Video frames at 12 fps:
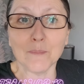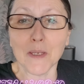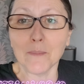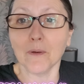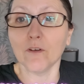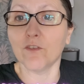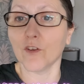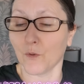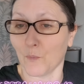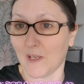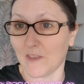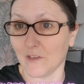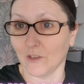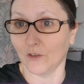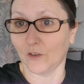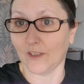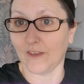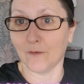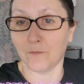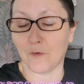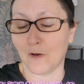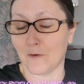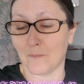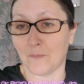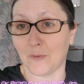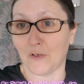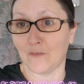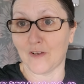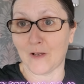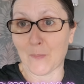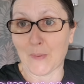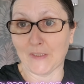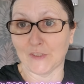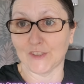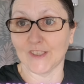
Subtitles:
people for the way they look in the profile picture,